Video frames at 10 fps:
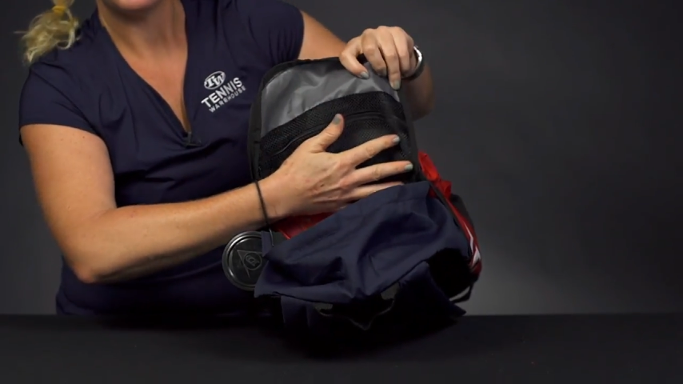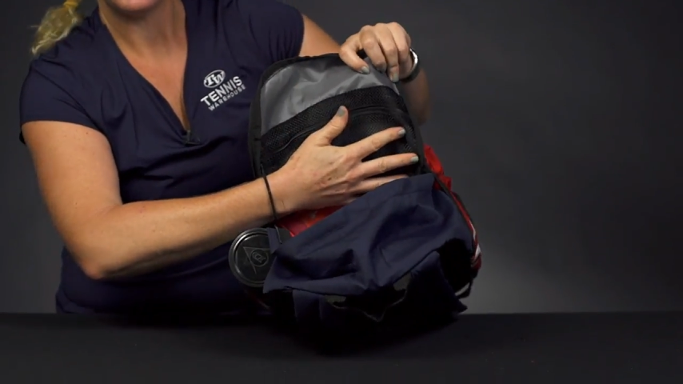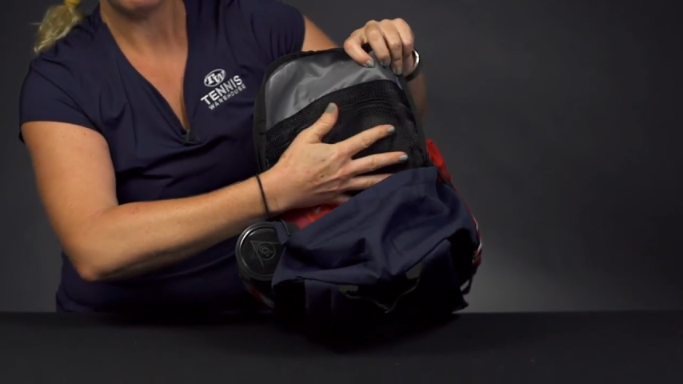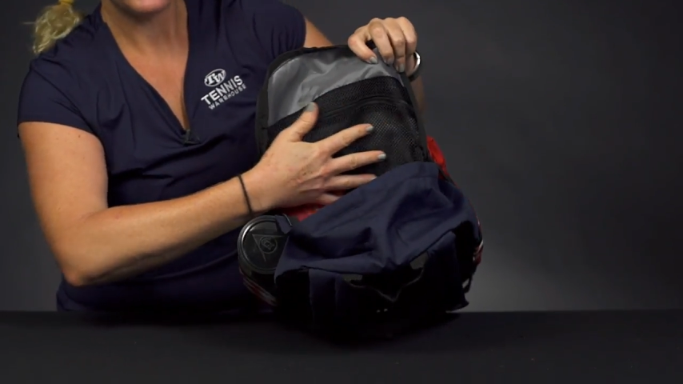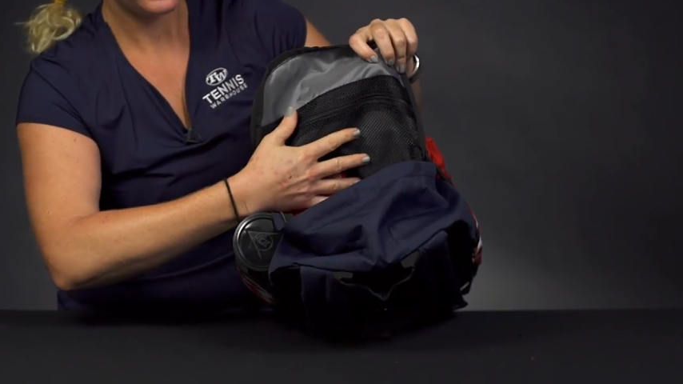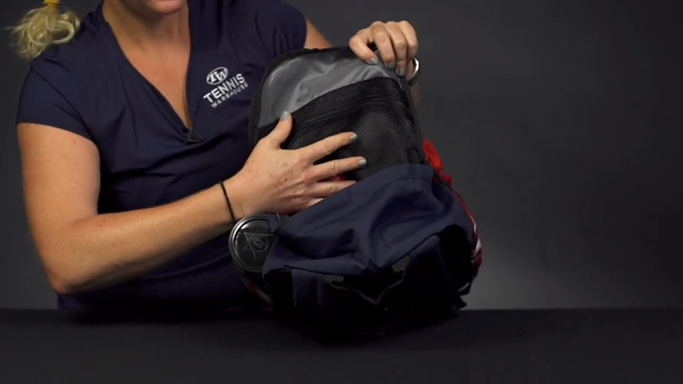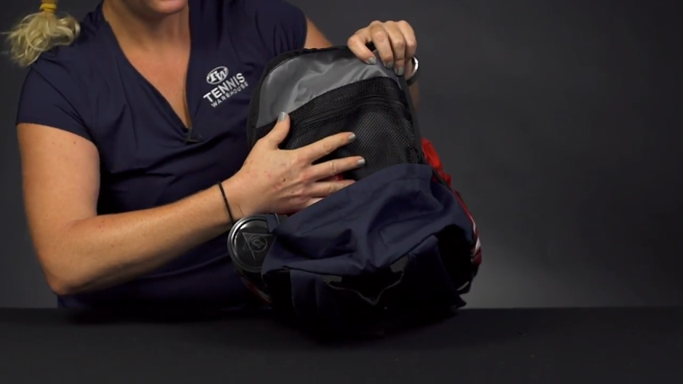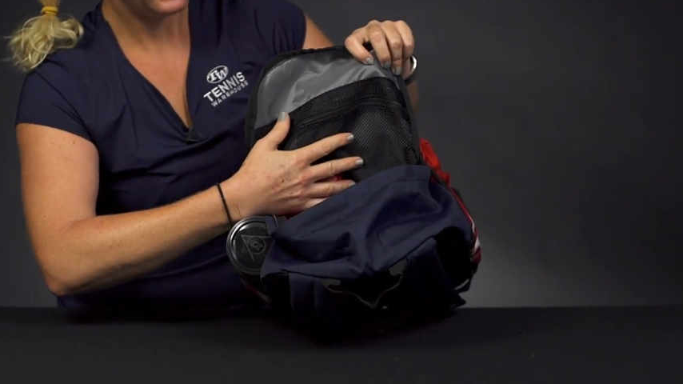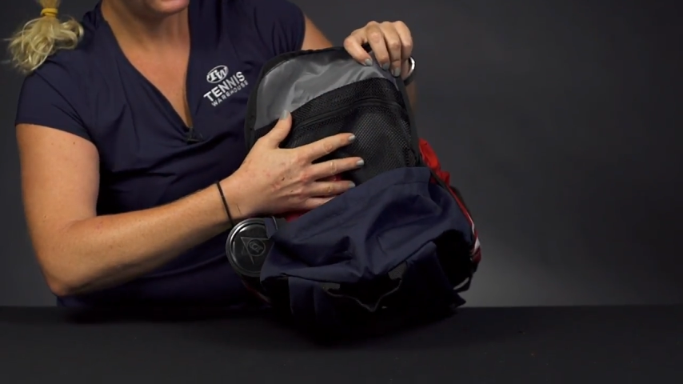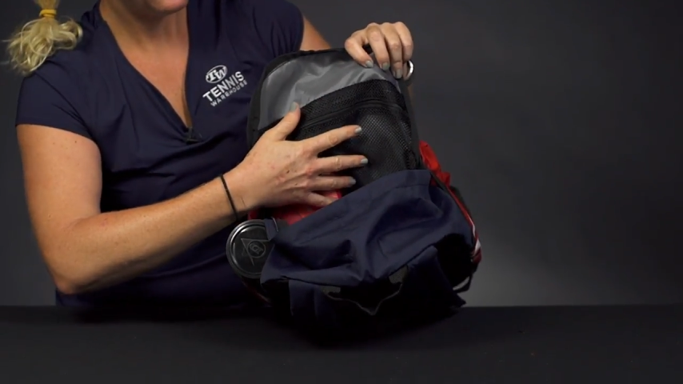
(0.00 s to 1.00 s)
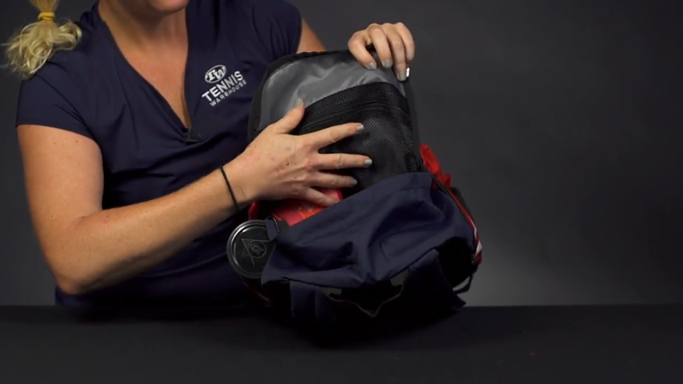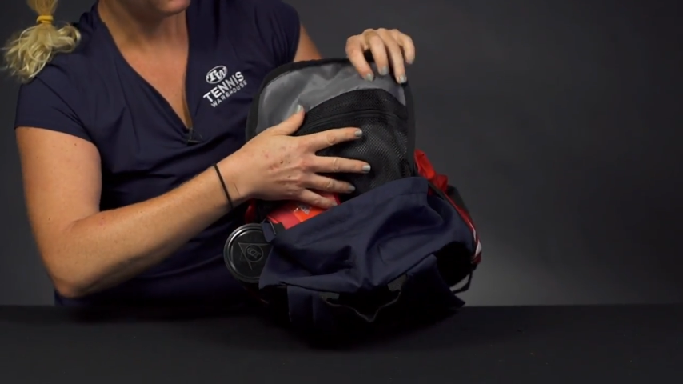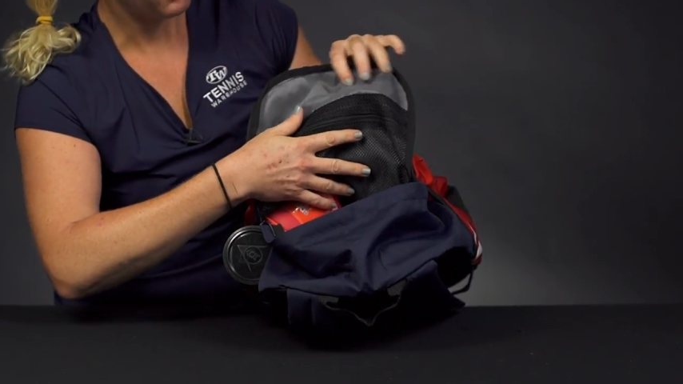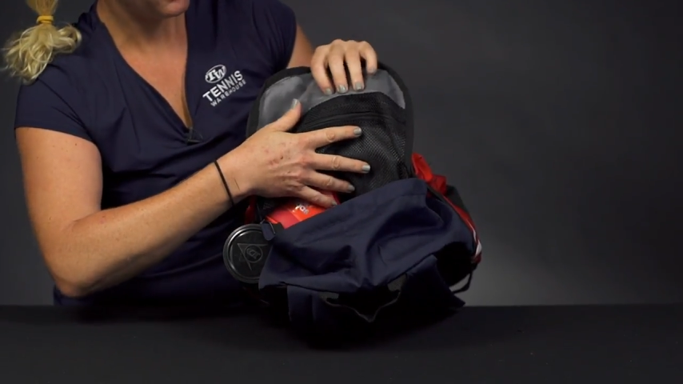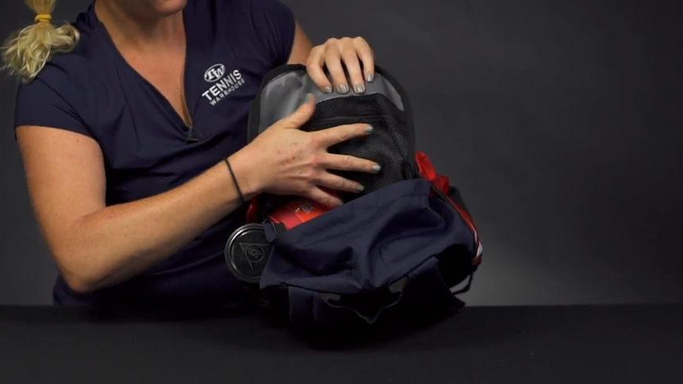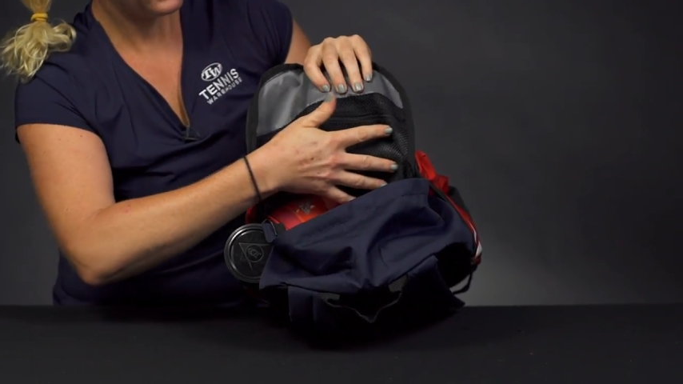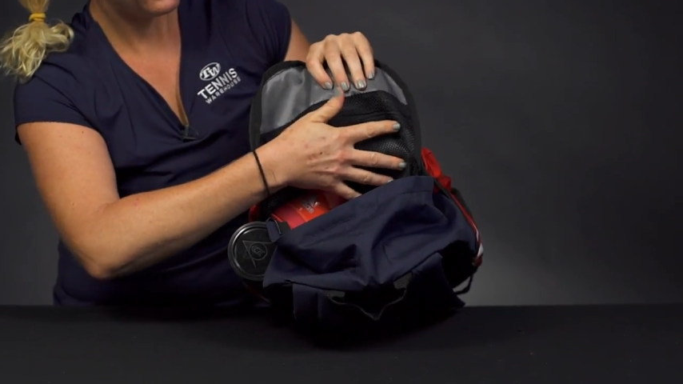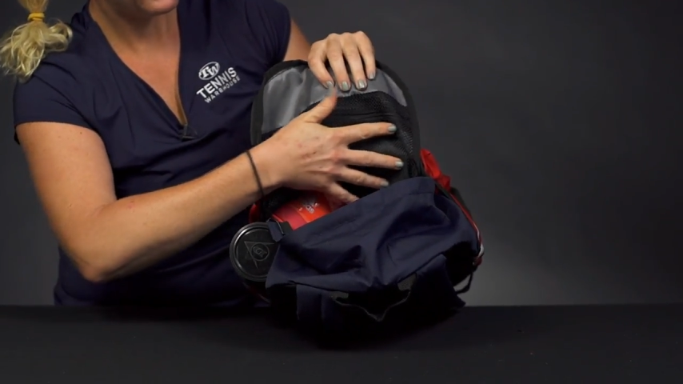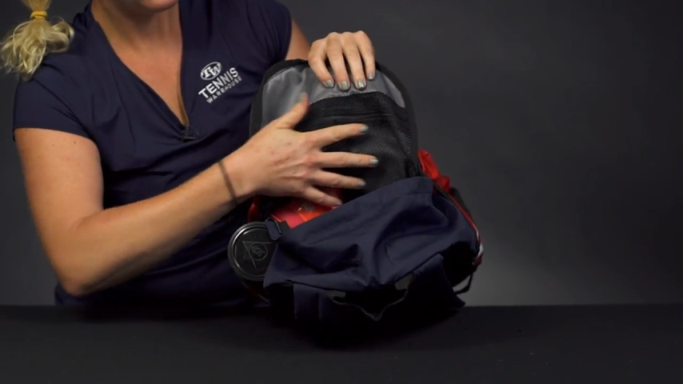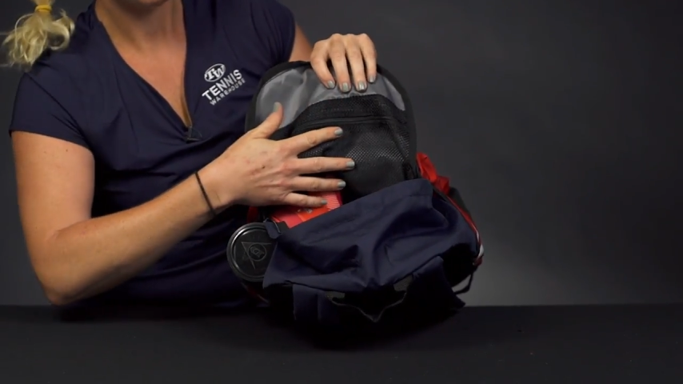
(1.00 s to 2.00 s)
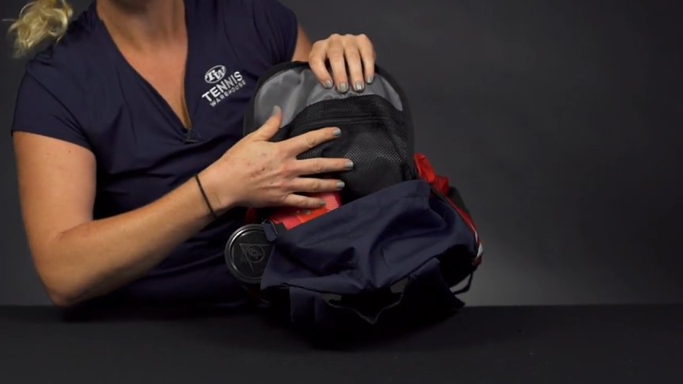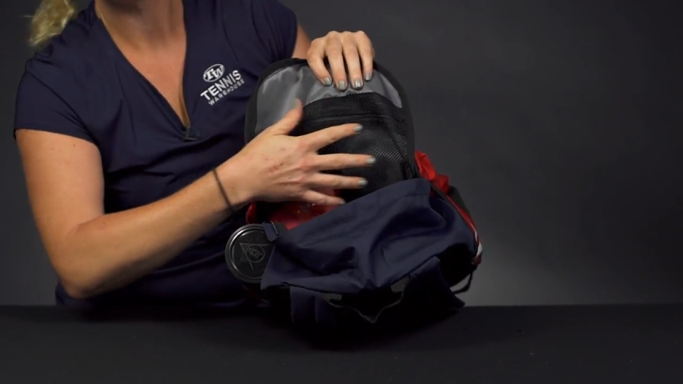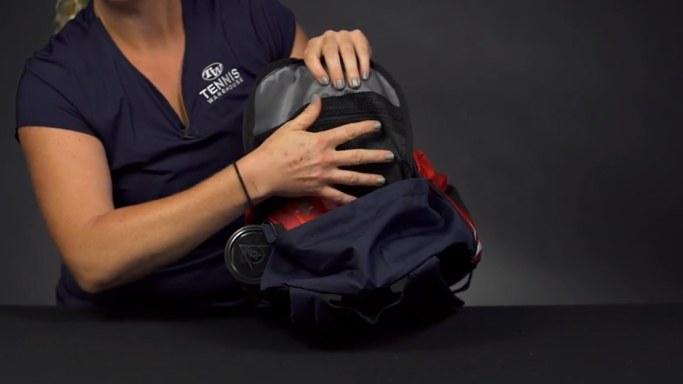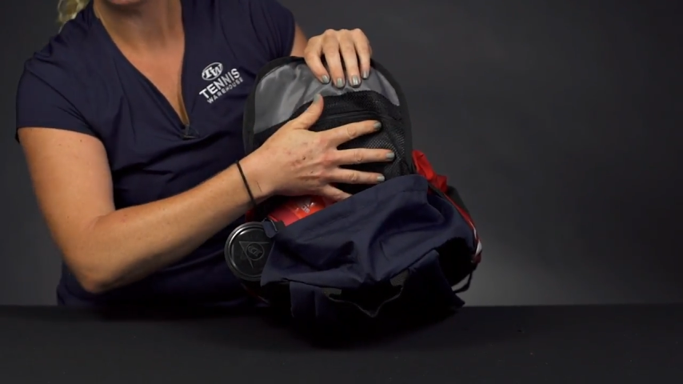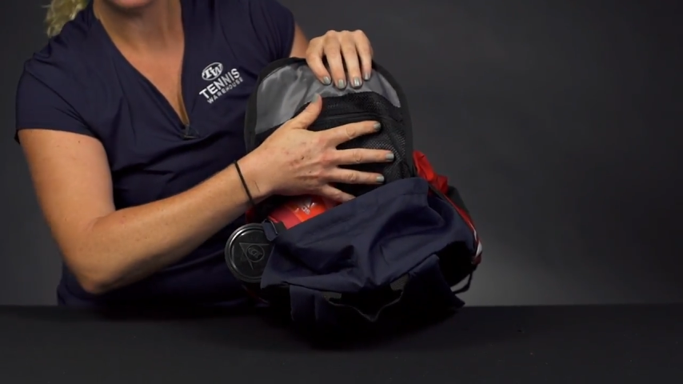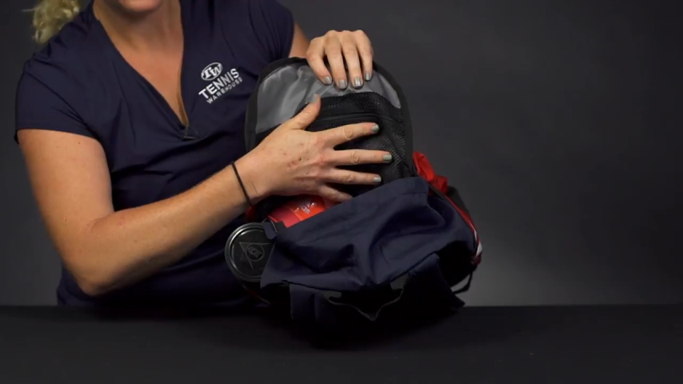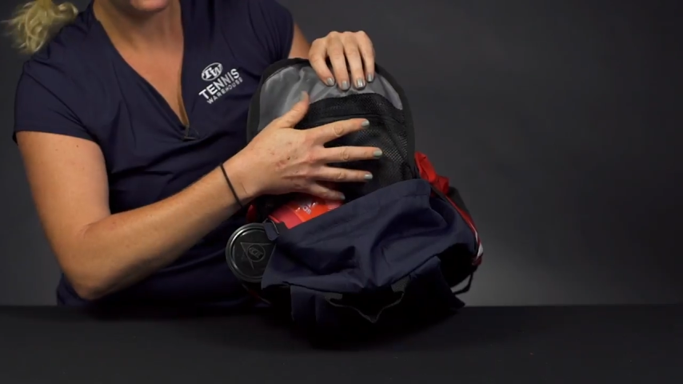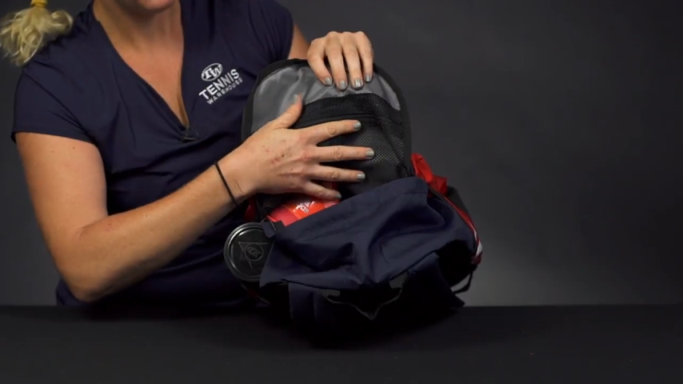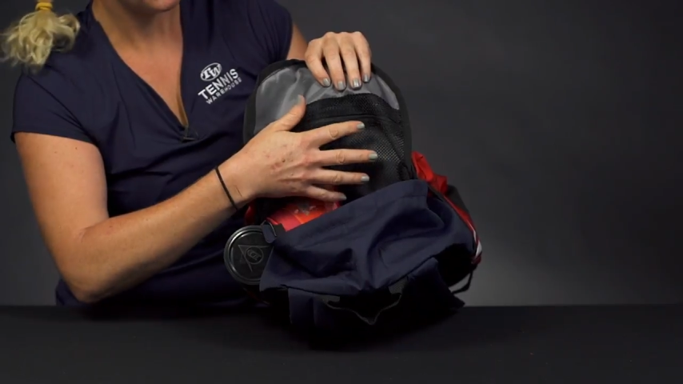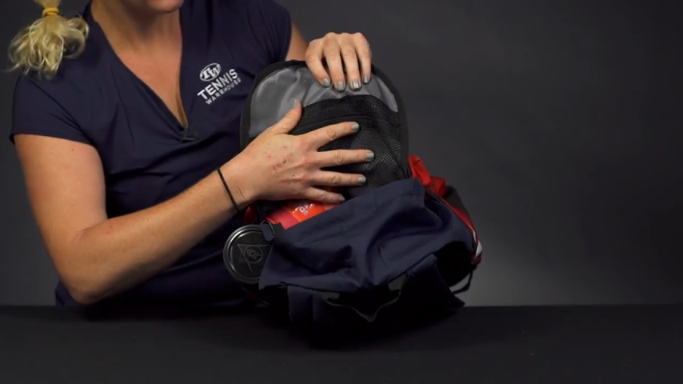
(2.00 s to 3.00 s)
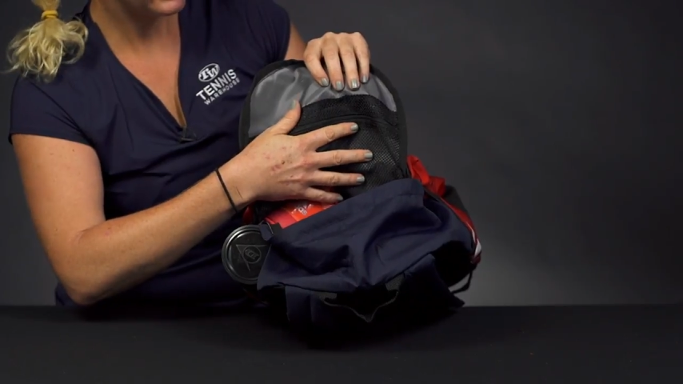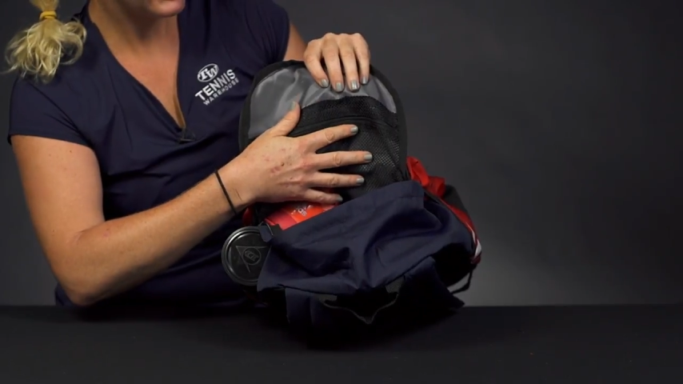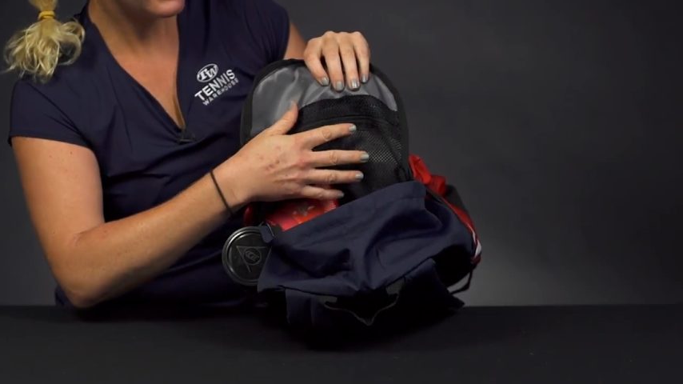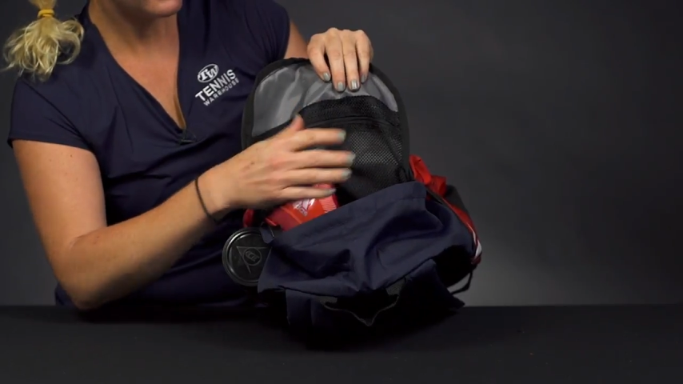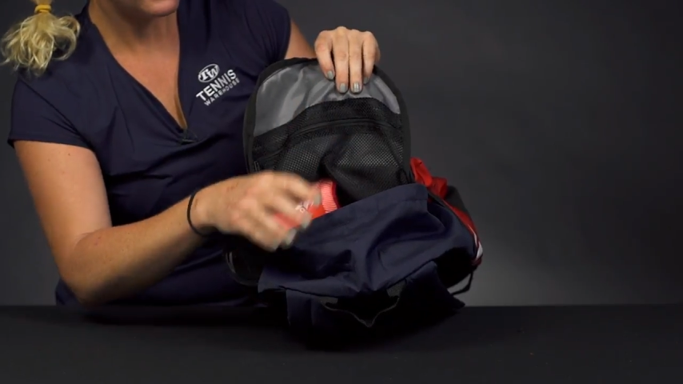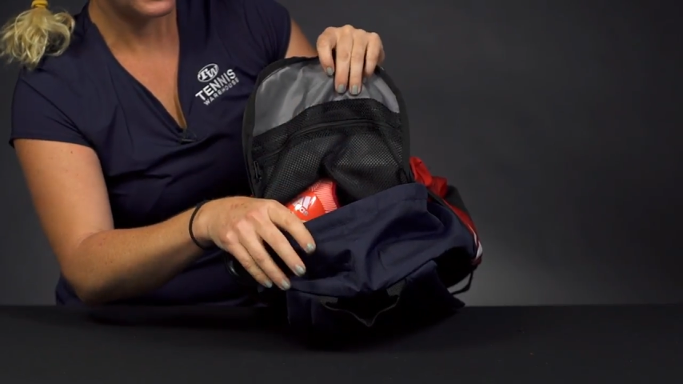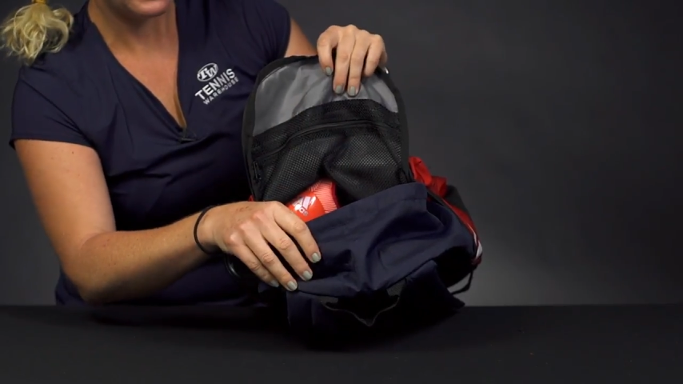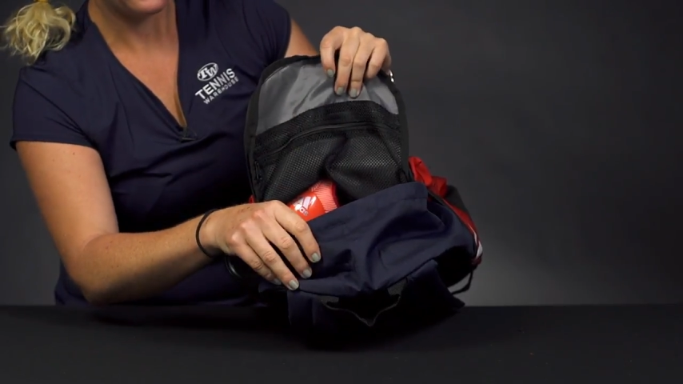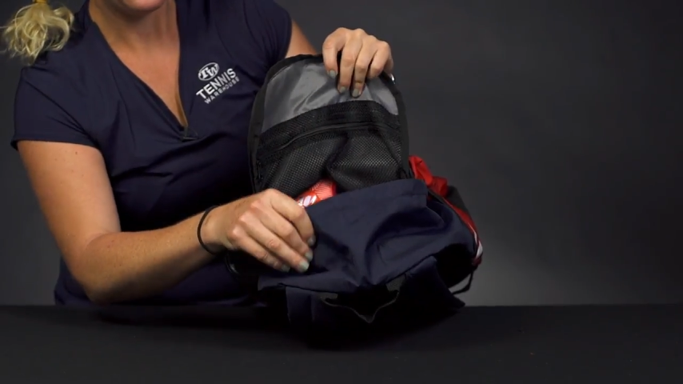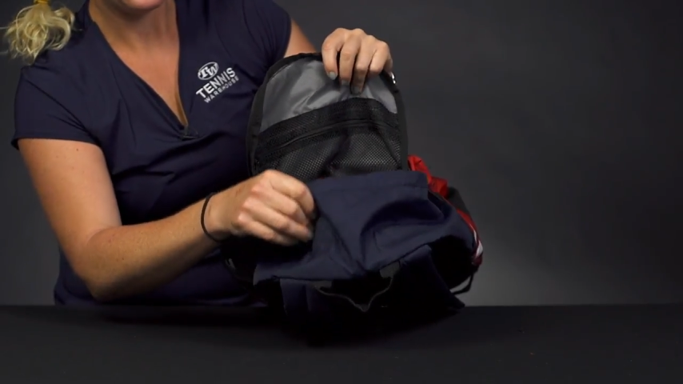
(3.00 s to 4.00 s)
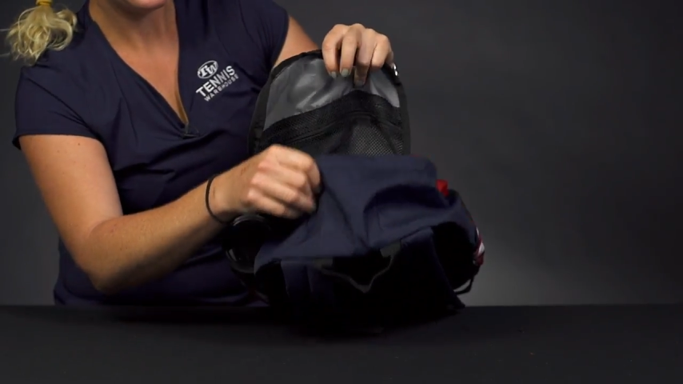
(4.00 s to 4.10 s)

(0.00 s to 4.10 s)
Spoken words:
No face is visible, so there are no lips to read.